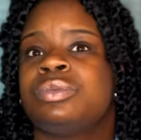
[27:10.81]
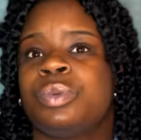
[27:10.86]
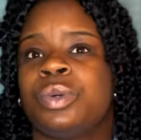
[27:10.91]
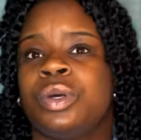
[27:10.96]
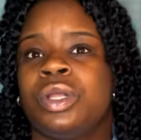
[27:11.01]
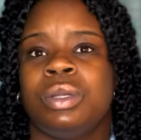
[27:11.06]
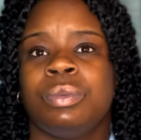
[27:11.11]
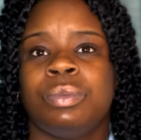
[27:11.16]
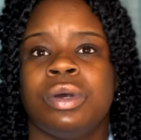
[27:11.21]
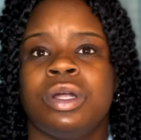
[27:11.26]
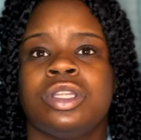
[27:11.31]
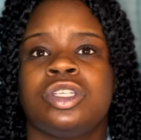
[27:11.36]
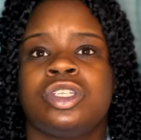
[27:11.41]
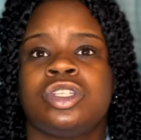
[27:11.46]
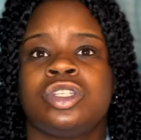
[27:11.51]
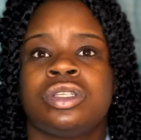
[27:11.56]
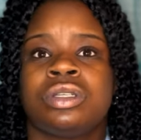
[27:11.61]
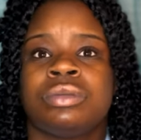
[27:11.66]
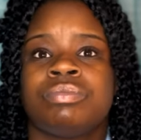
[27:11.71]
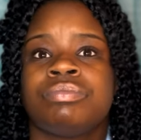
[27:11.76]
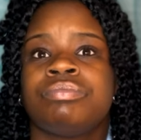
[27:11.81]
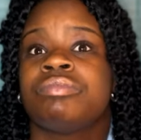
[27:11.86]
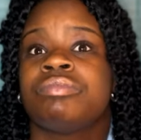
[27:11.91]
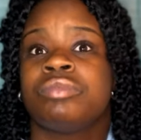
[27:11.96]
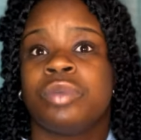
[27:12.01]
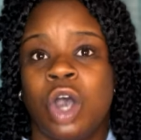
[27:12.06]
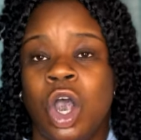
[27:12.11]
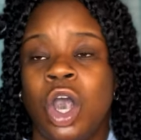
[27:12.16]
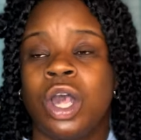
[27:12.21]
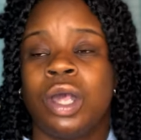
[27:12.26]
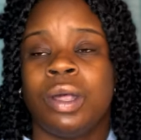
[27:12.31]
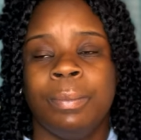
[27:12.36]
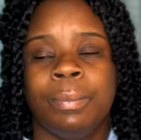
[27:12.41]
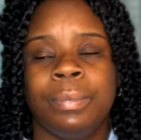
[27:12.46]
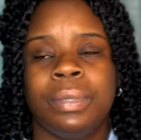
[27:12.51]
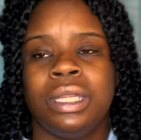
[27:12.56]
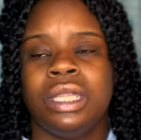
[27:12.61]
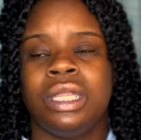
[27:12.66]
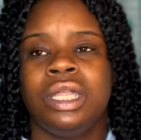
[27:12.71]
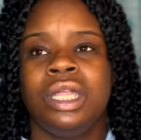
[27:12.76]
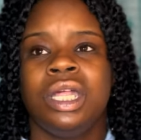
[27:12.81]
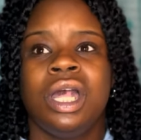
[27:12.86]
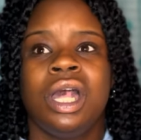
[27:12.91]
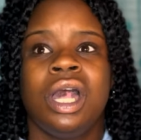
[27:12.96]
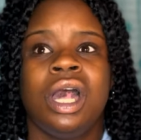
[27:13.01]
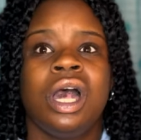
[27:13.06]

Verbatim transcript: pretty much R&B.